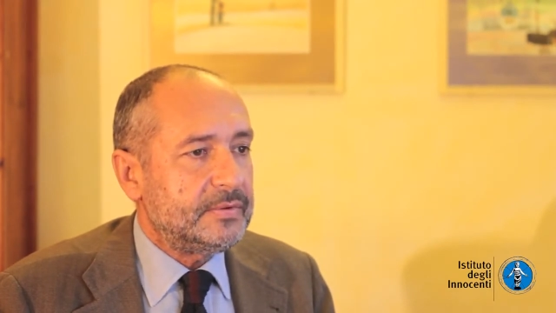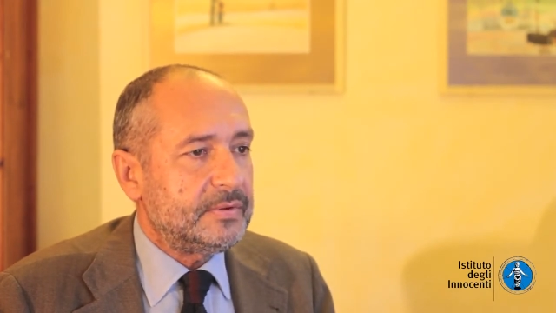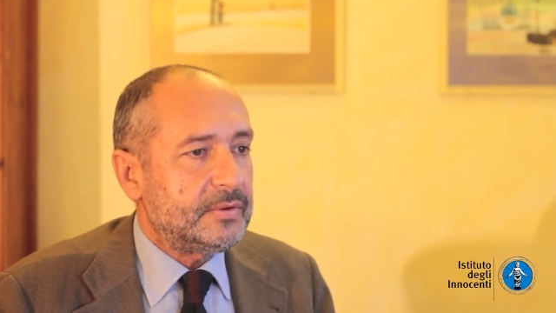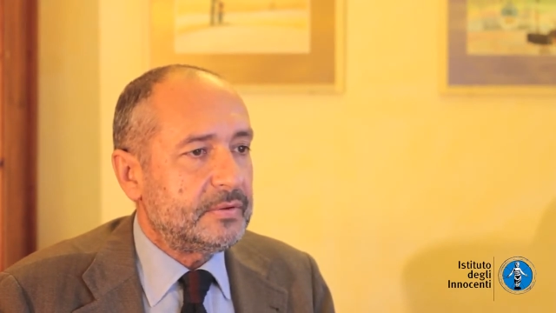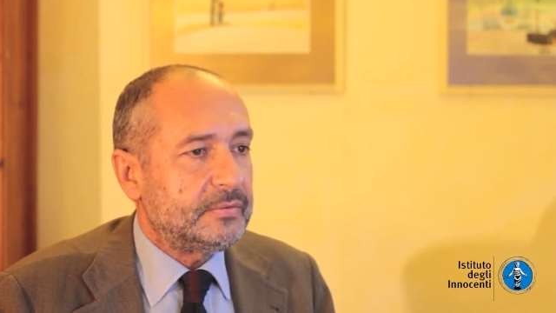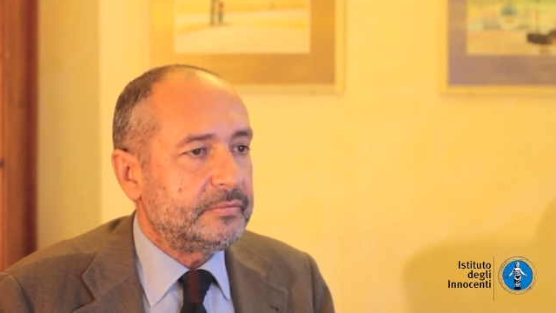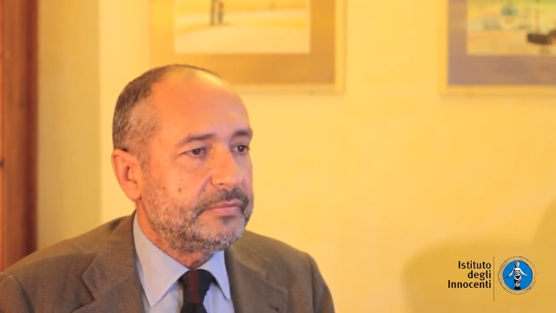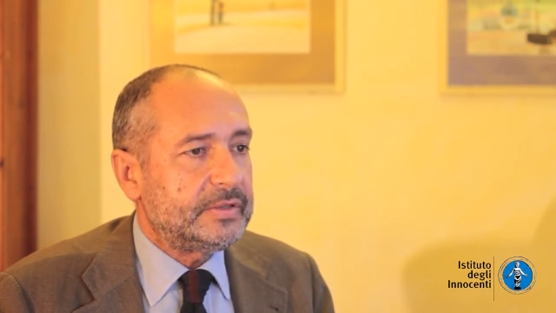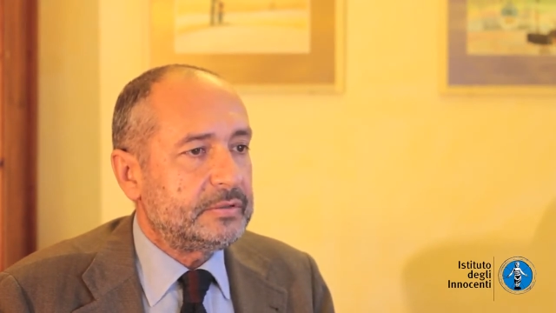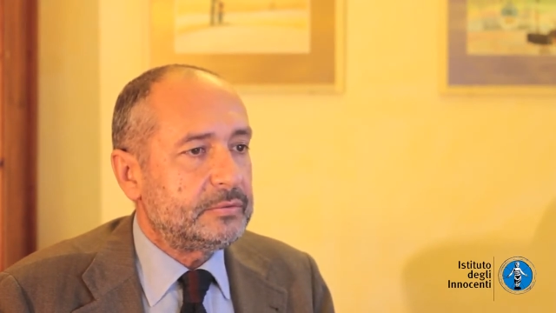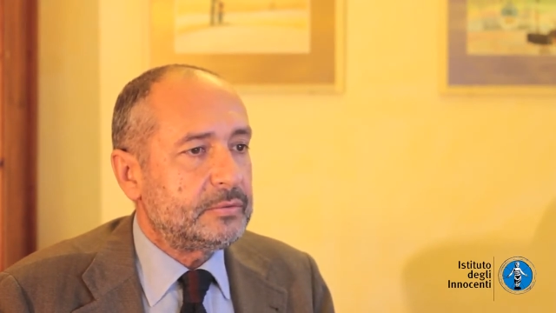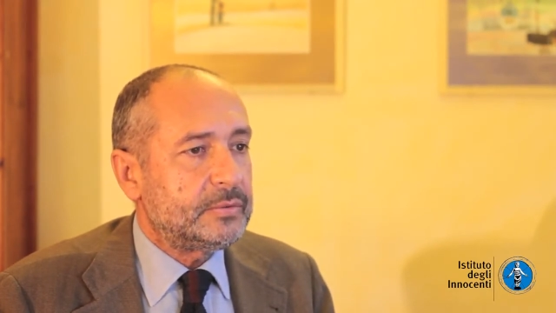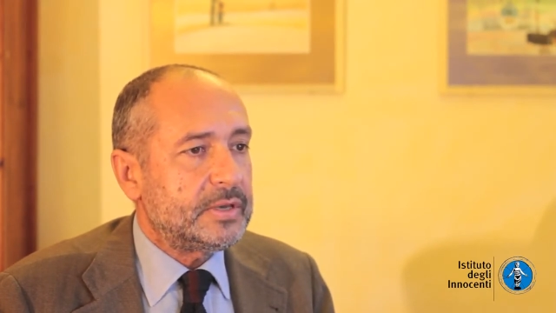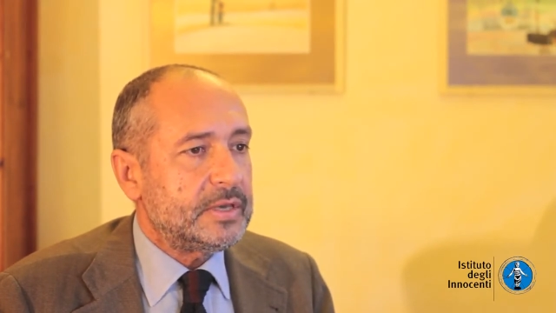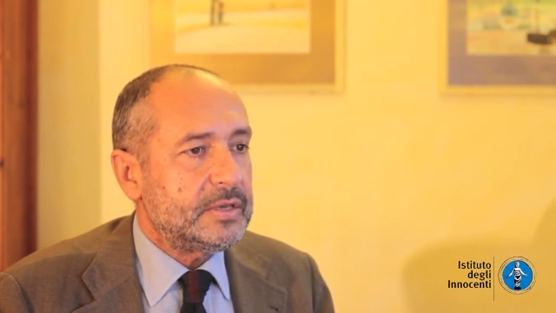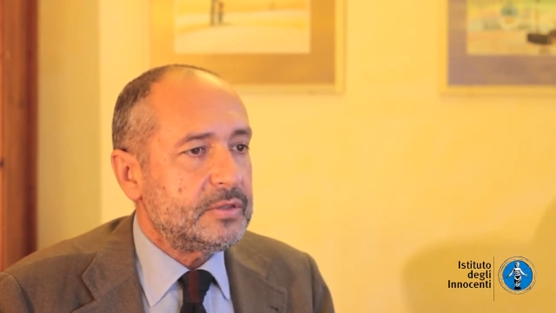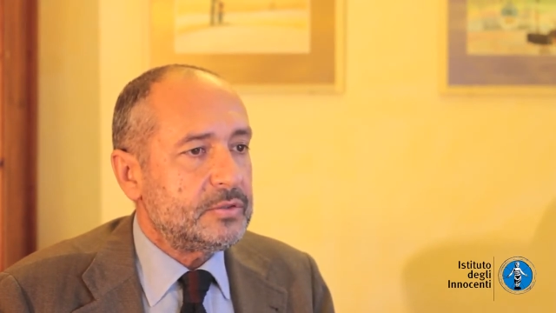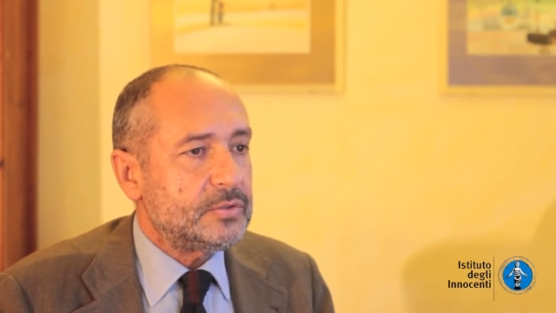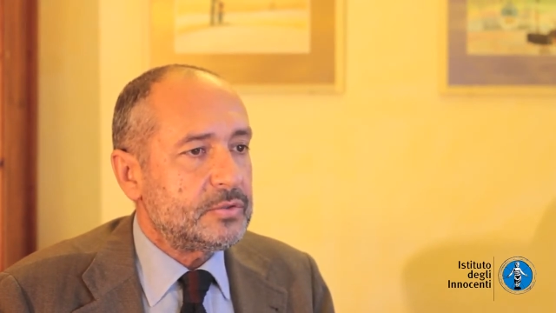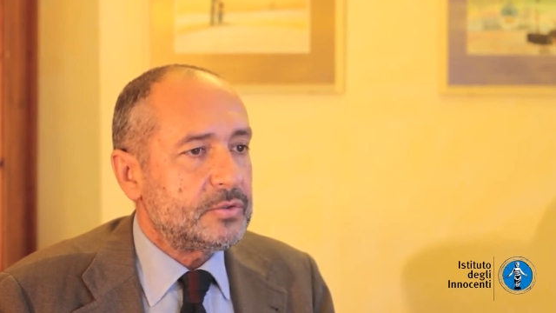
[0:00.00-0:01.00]
of
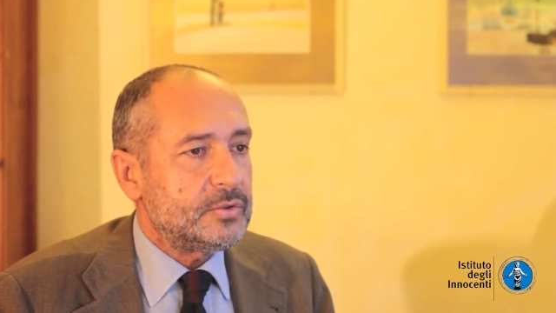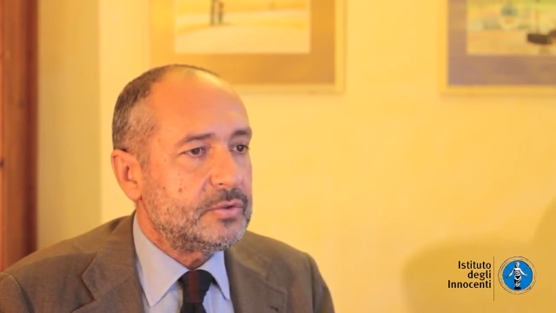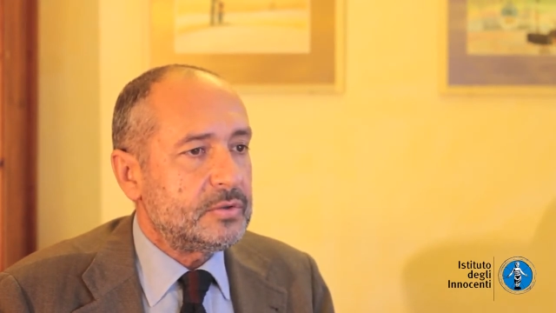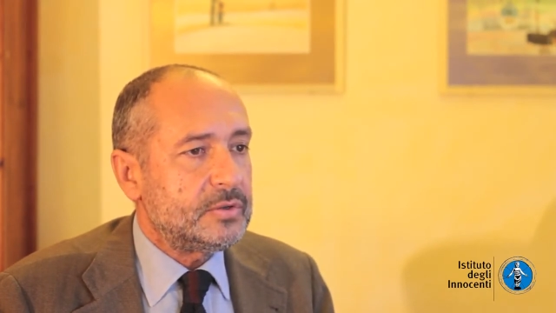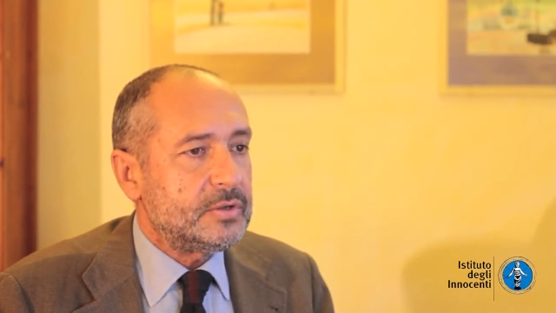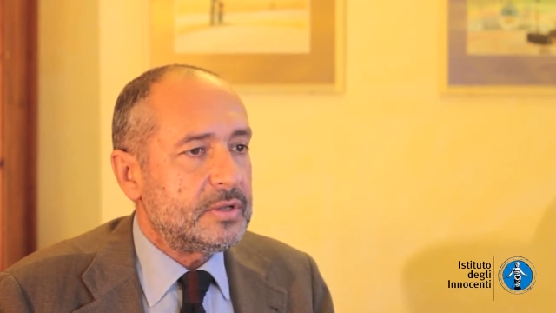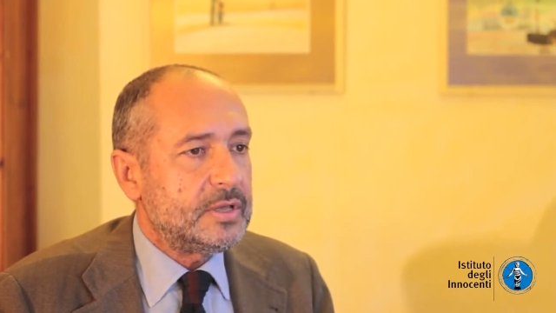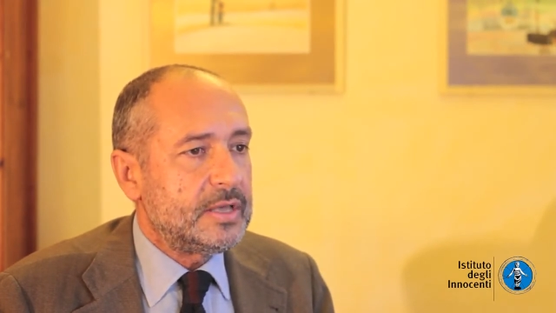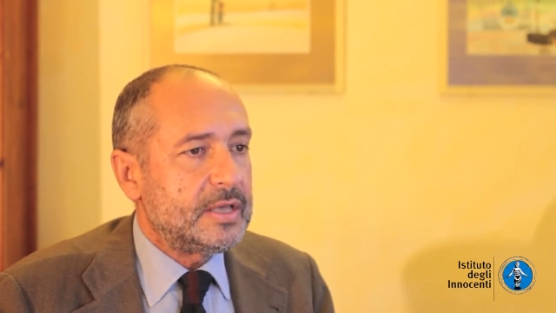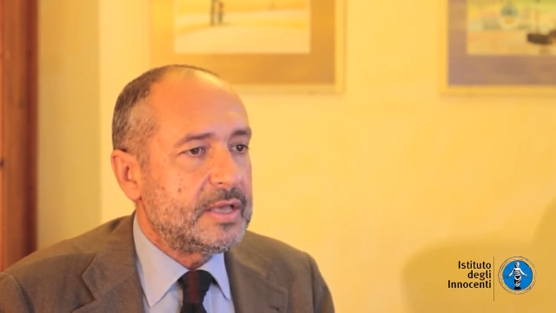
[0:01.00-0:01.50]
education